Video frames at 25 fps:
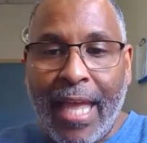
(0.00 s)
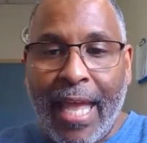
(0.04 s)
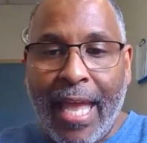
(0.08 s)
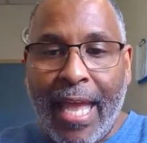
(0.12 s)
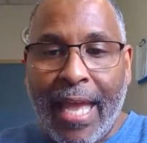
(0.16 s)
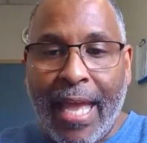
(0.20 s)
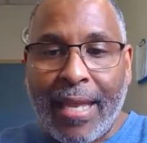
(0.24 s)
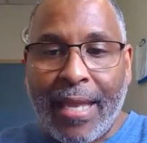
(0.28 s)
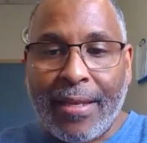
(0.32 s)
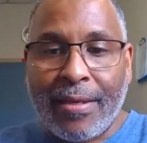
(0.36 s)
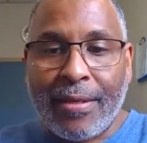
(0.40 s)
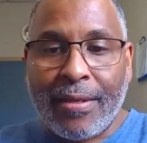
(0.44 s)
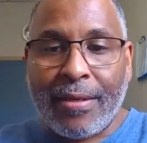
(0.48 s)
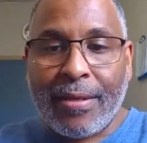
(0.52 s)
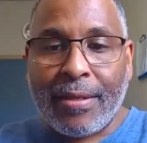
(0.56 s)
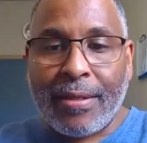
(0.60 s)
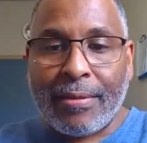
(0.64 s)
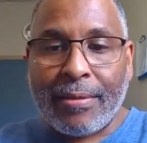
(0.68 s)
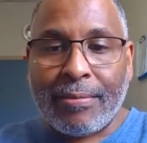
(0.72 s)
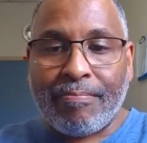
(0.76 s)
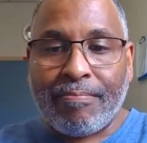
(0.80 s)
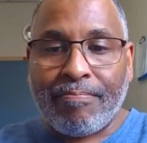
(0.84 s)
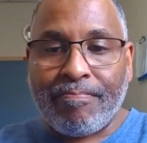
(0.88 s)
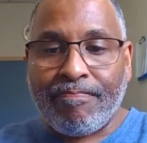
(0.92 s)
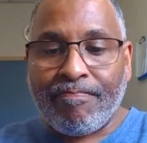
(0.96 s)

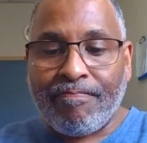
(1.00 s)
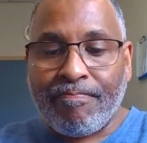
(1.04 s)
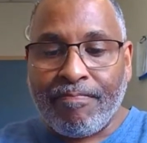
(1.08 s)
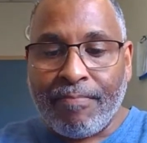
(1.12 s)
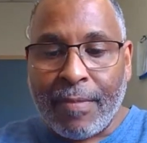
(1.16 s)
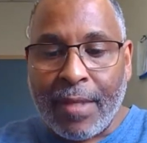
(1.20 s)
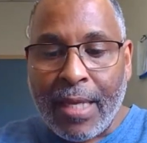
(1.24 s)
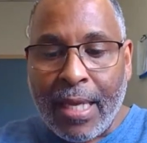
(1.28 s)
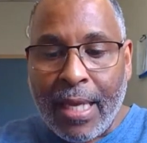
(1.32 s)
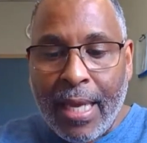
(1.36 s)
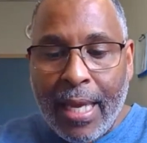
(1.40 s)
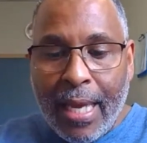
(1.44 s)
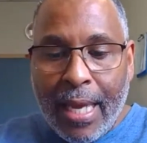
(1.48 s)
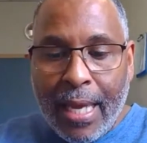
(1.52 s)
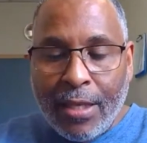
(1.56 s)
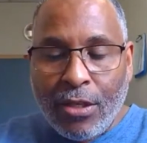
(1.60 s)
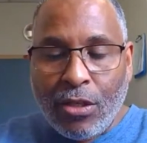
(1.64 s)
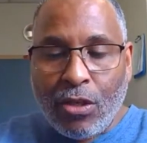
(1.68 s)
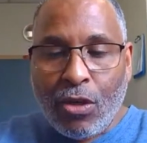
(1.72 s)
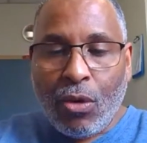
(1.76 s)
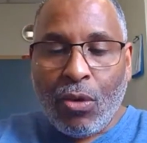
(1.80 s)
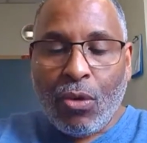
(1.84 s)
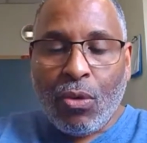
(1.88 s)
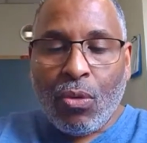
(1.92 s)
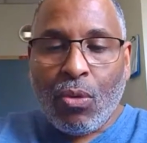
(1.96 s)
And
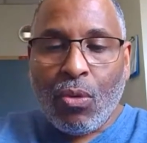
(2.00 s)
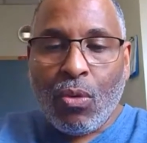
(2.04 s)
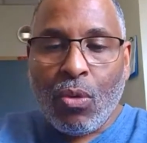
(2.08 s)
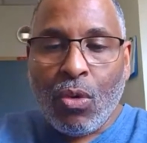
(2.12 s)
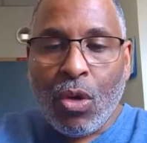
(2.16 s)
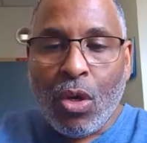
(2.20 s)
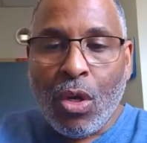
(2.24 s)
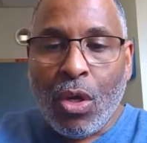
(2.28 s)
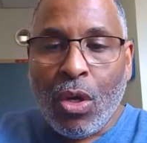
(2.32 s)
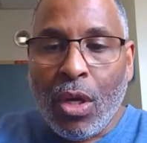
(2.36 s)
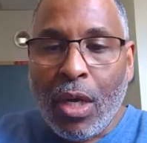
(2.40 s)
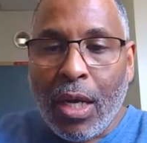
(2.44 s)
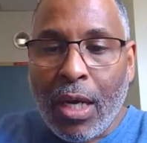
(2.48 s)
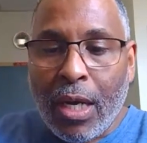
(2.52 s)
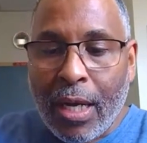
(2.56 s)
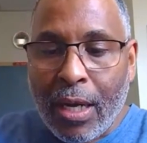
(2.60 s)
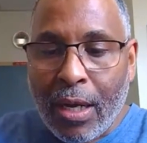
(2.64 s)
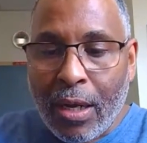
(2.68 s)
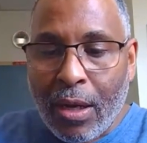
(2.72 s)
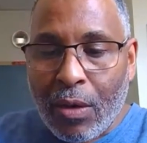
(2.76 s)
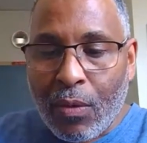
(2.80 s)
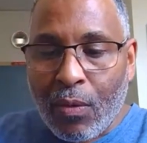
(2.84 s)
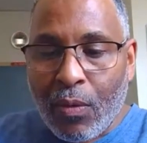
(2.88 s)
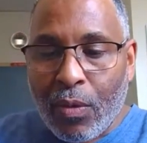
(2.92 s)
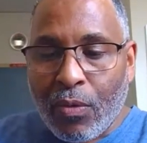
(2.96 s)

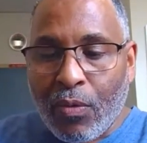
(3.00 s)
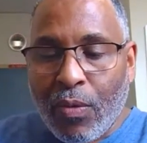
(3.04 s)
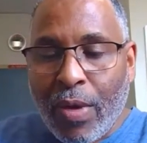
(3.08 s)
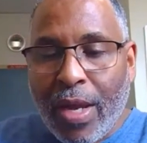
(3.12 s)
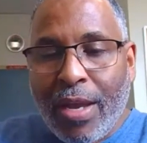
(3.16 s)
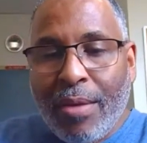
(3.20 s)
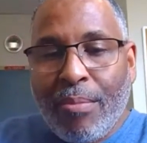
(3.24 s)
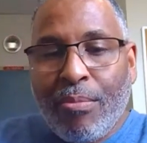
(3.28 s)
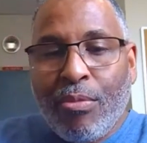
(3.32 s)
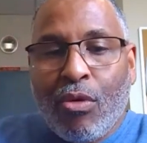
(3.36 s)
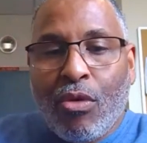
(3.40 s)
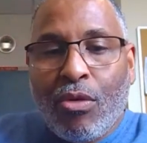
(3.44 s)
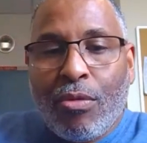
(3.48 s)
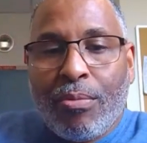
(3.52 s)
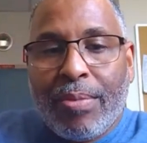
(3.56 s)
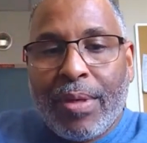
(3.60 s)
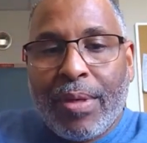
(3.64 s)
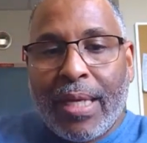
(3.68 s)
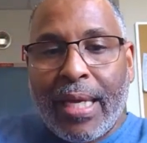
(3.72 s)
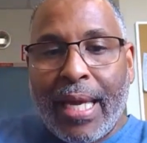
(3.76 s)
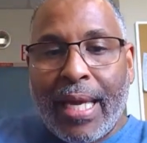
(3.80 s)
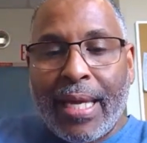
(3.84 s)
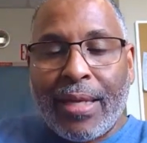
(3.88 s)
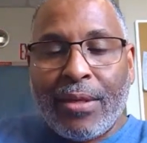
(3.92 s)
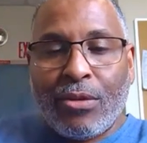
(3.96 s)
when Rehoboam
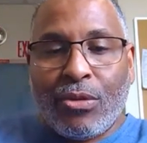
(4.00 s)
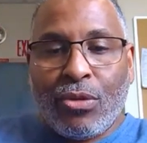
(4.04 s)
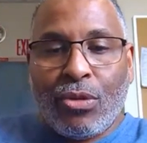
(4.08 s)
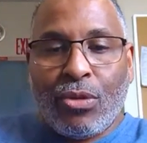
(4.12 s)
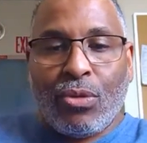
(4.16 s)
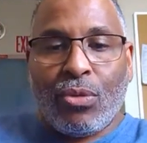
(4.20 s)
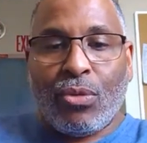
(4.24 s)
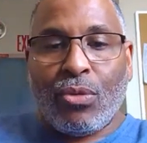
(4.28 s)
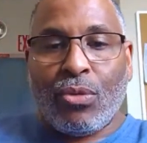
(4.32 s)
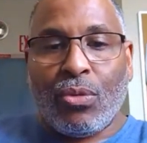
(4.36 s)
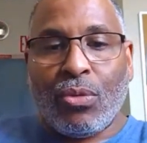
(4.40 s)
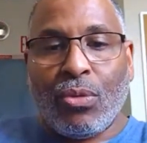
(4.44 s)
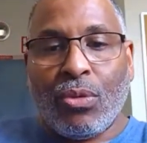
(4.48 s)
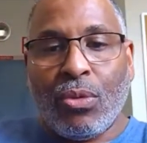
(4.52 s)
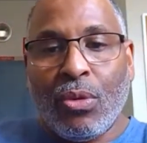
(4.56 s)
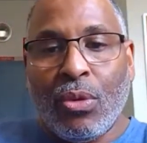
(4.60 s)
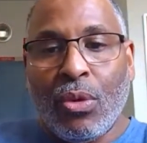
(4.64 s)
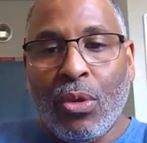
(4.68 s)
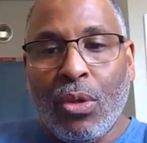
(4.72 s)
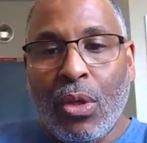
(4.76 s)
began to